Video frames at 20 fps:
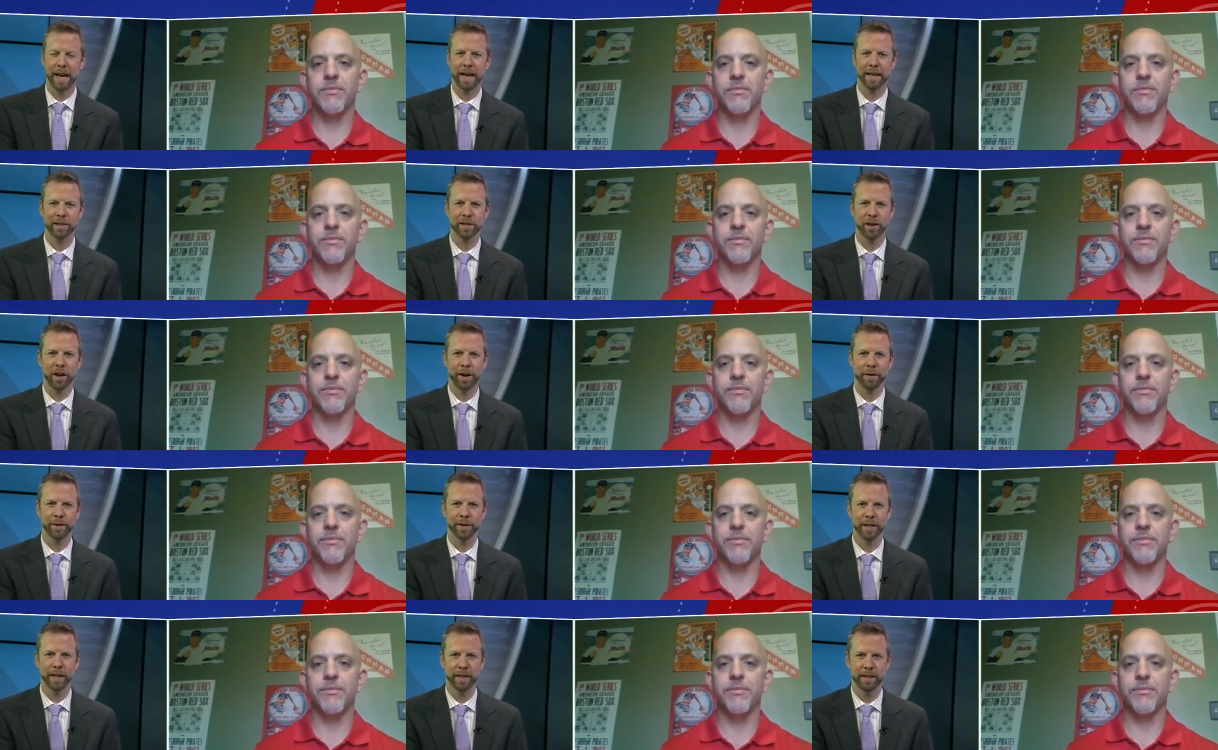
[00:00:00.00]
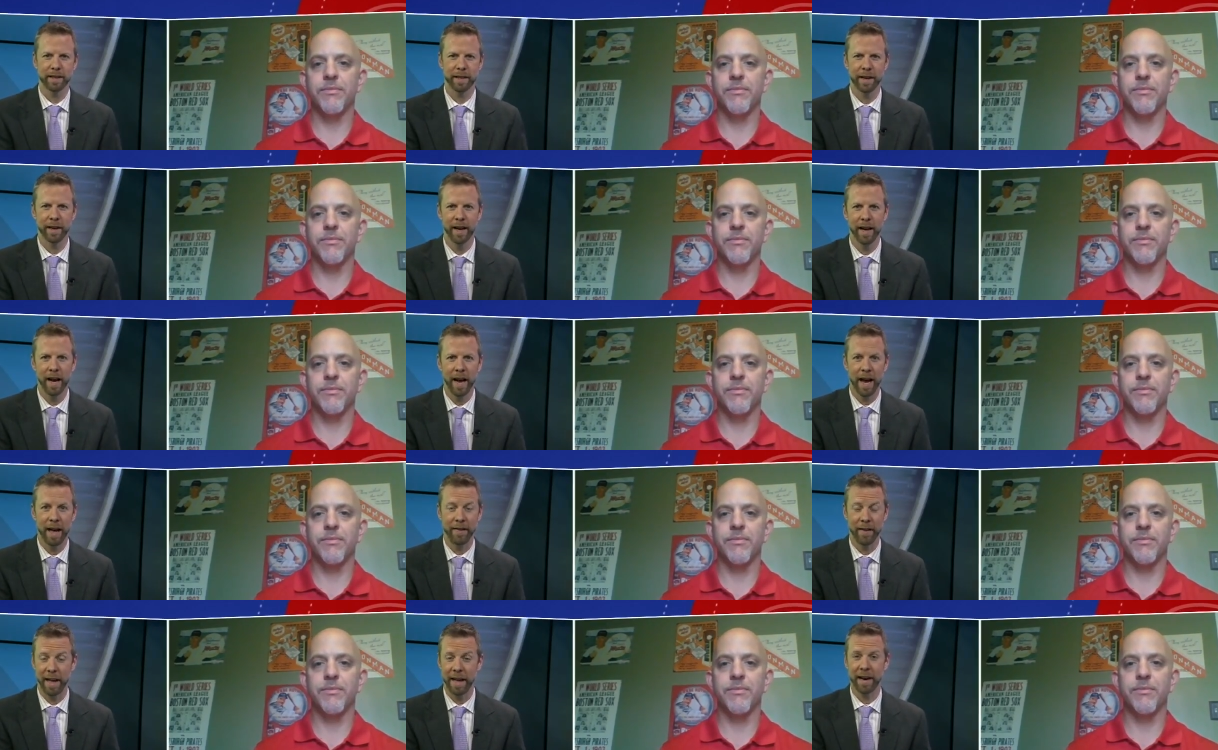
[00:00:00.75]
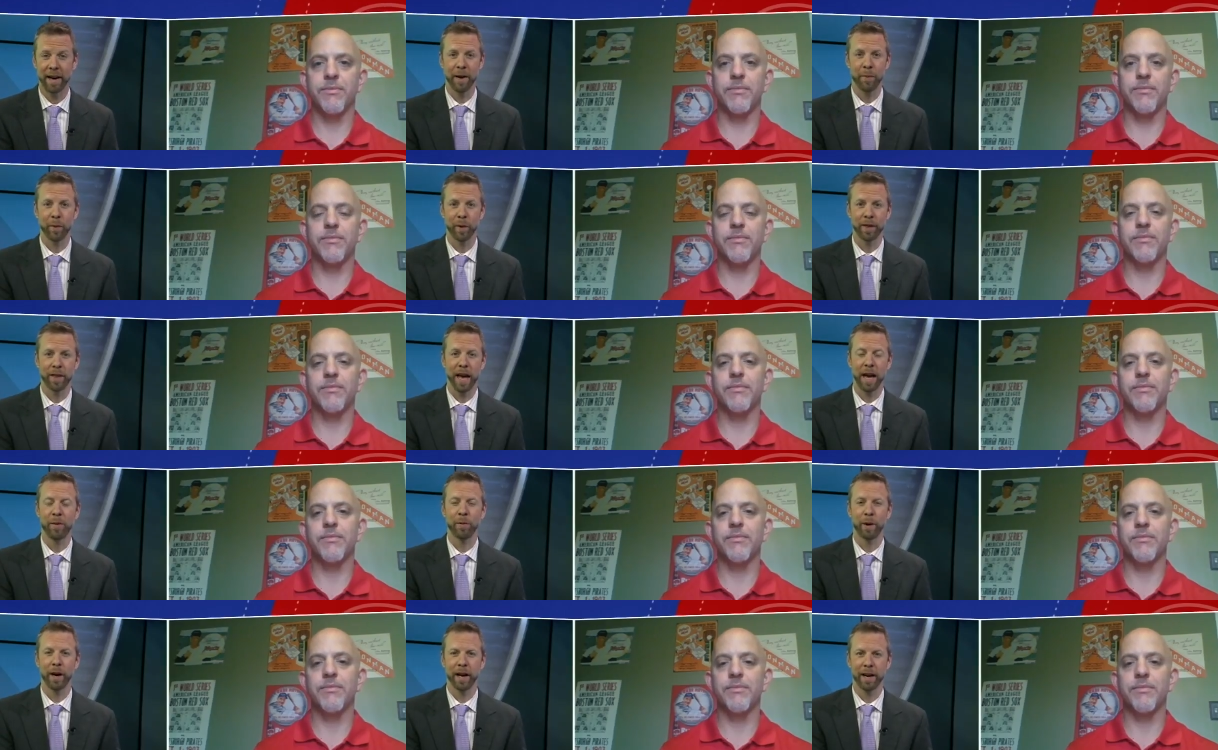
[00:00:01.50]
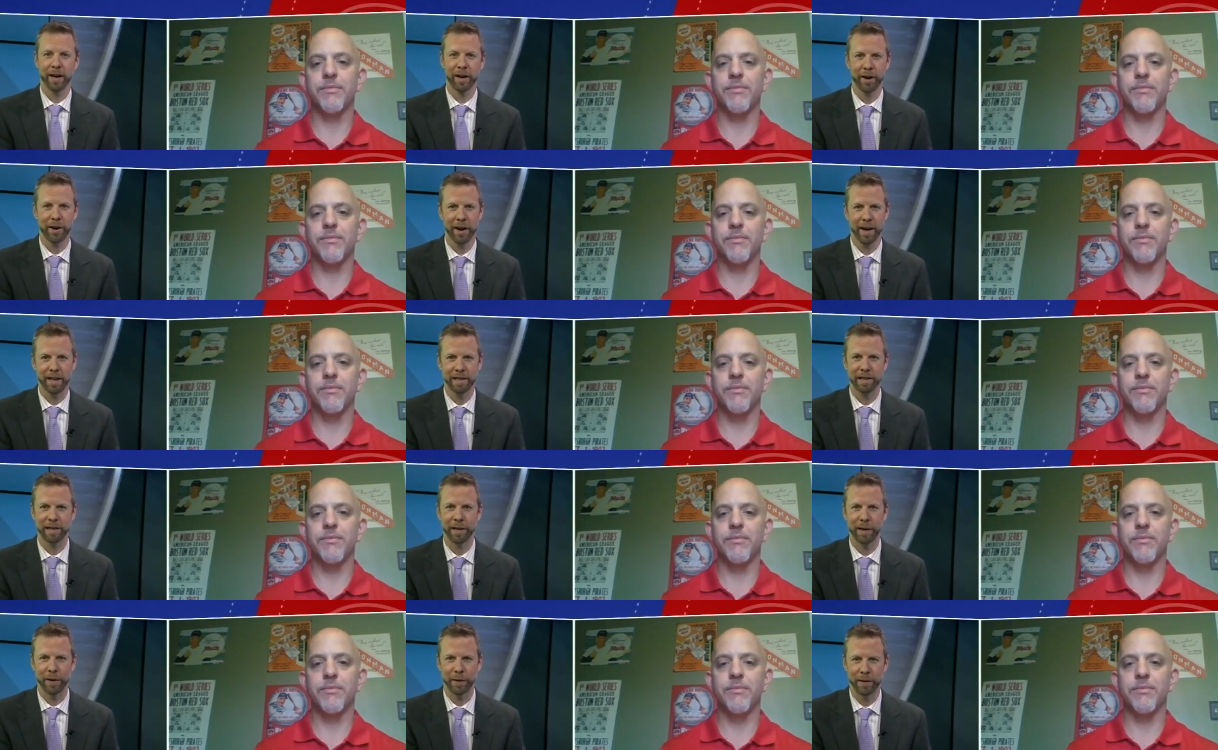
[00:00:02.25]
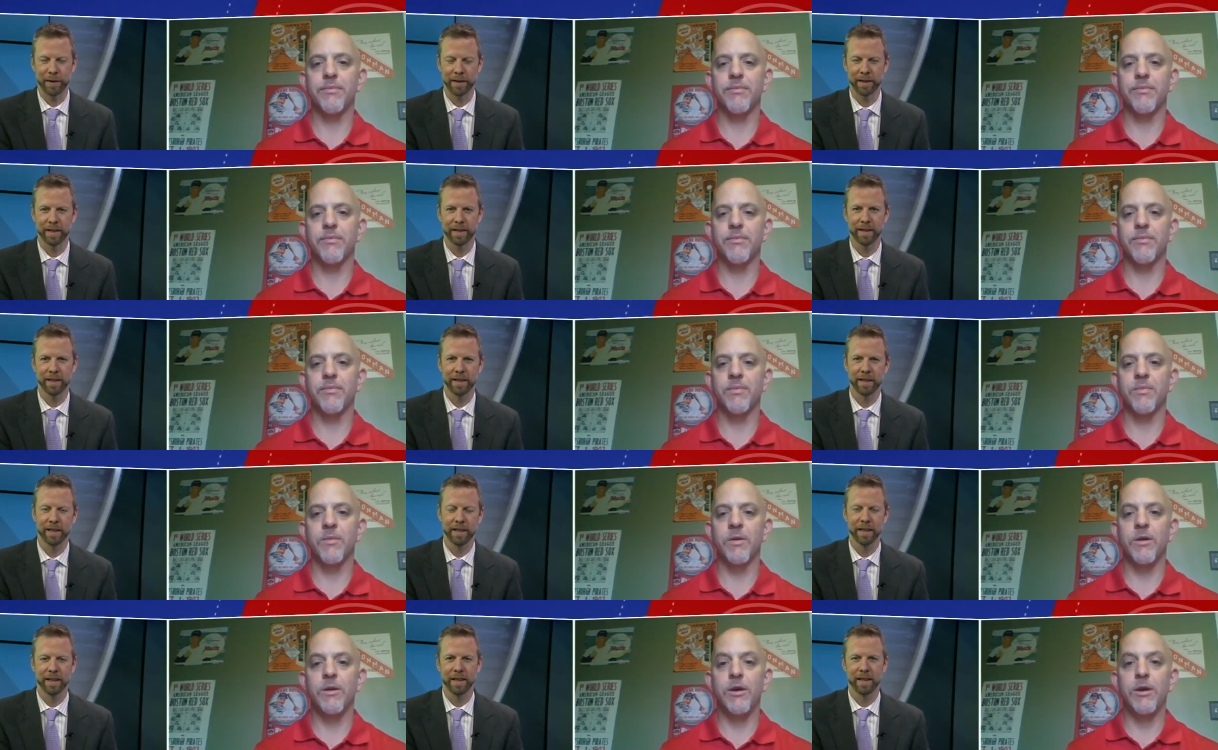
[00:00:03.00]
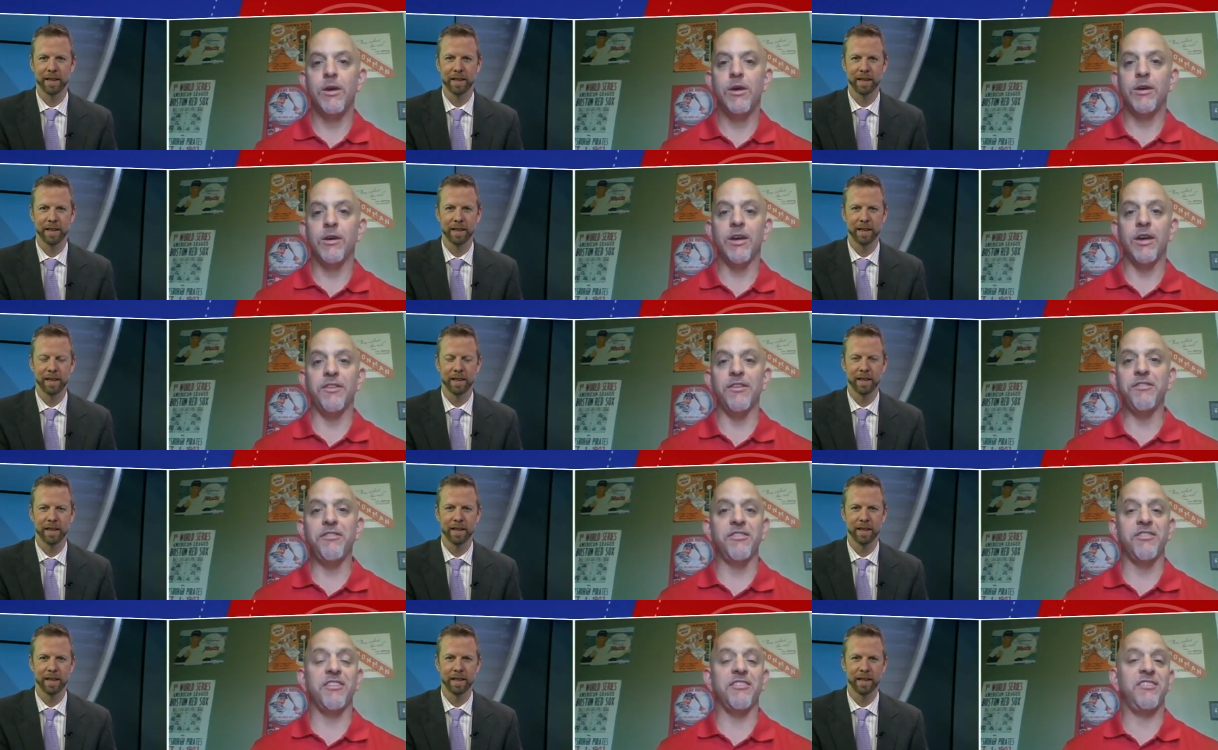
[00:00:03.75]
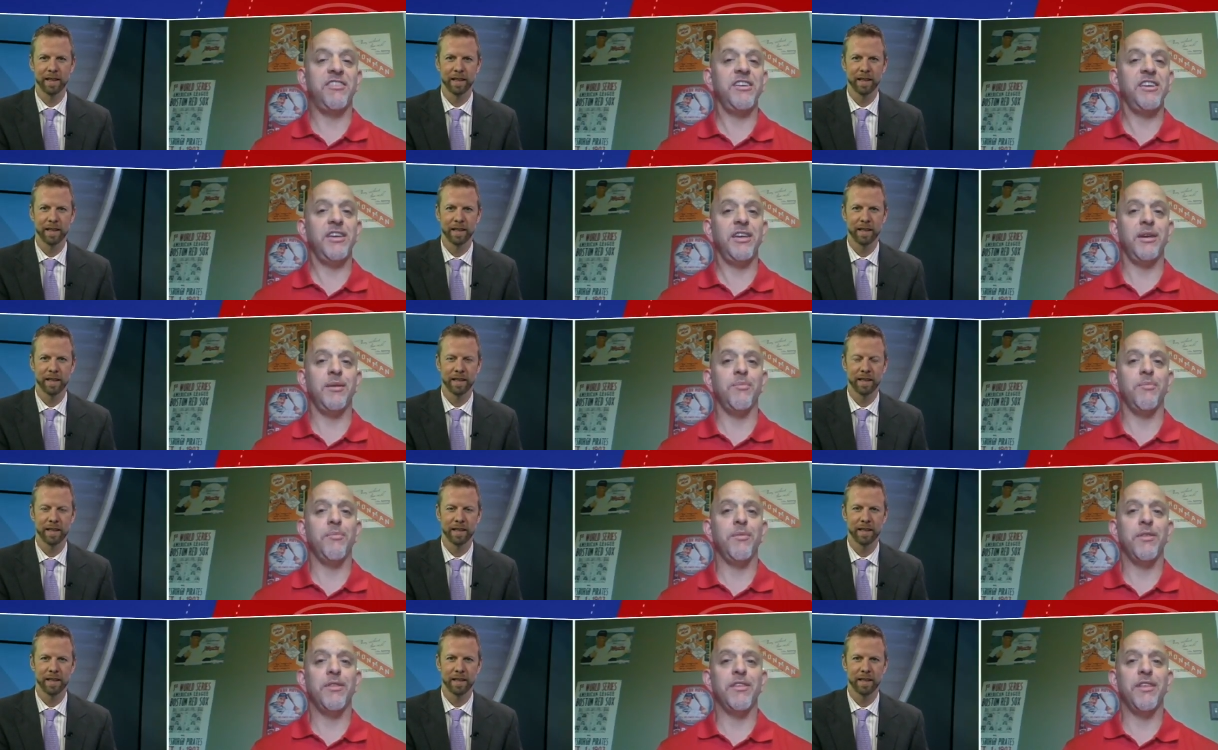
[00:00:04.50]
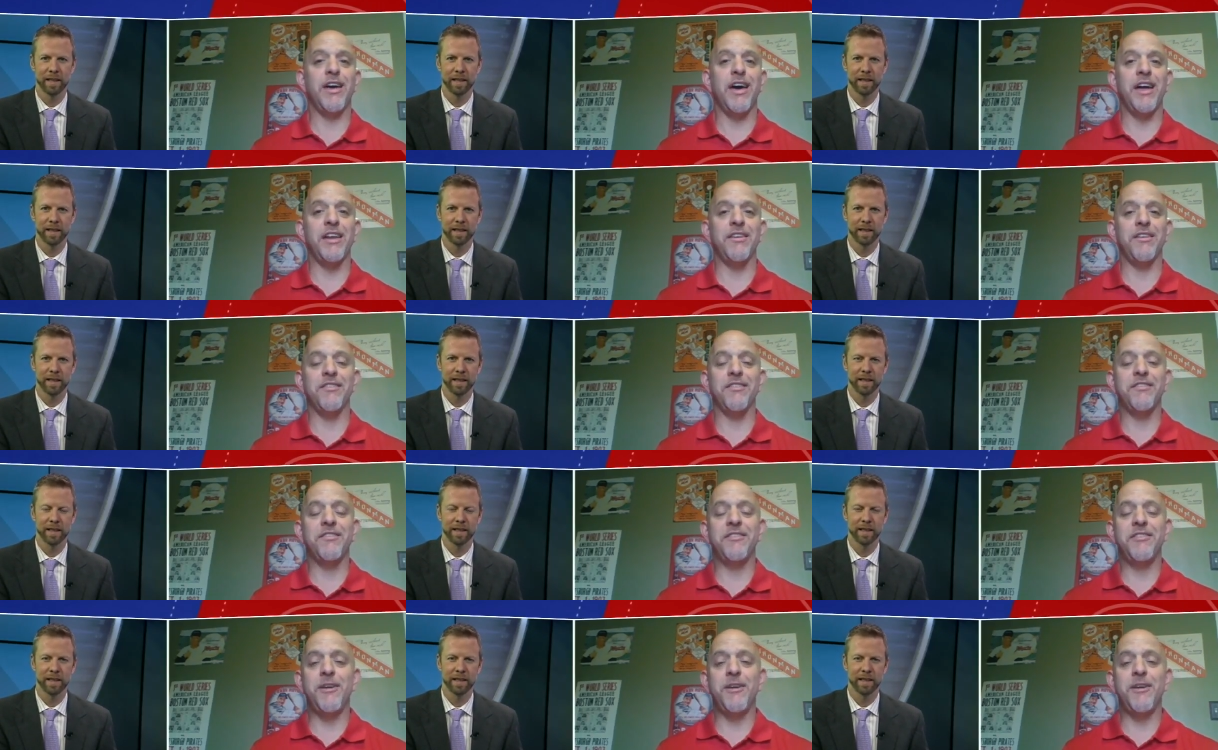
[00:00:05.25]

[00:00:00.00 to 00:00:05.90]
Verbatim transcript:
Speaker 1: last offseason, and they ended up with Edwin Encarnacion.
Speaker 2: Yeah, this is a team that